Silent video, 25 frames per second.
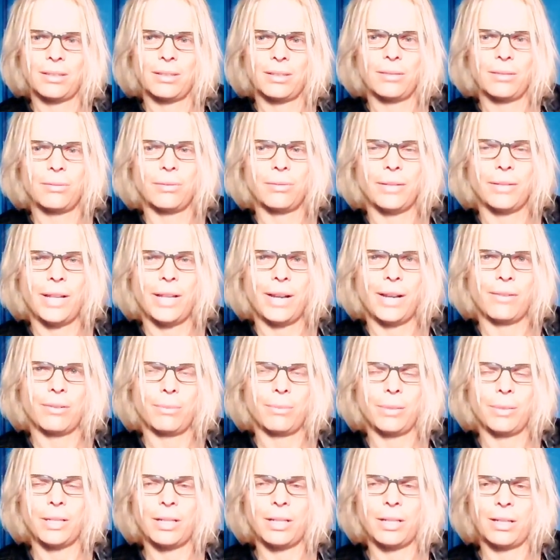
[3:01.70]
You will never
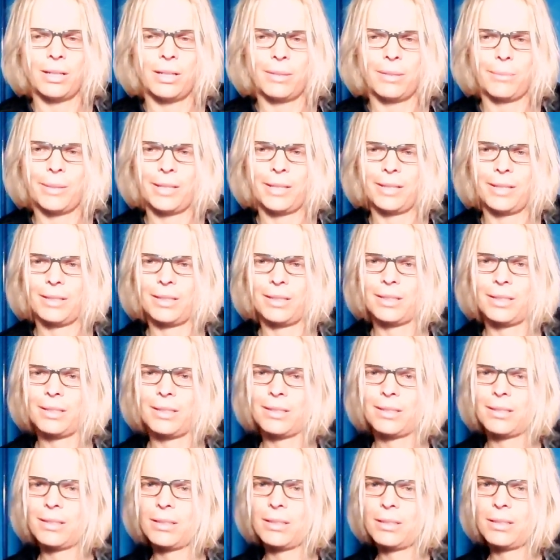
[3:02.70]
be common.
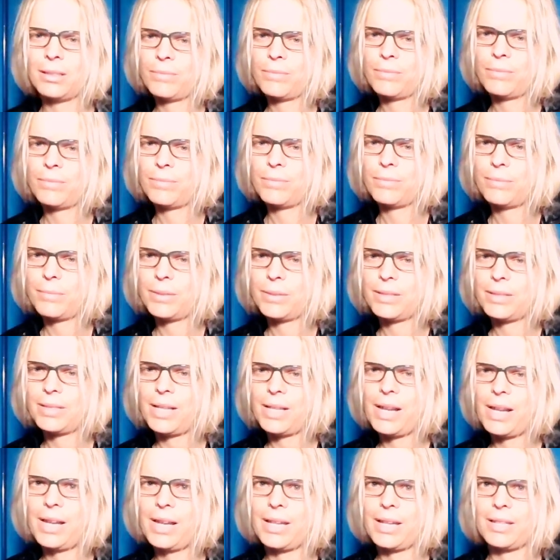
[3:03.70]

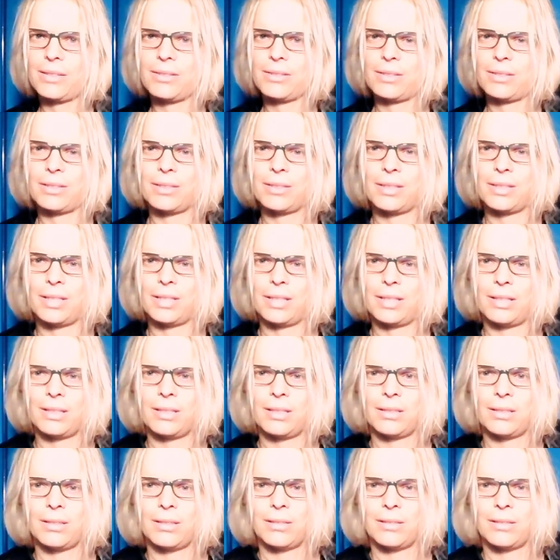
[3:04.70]
Besides, she said,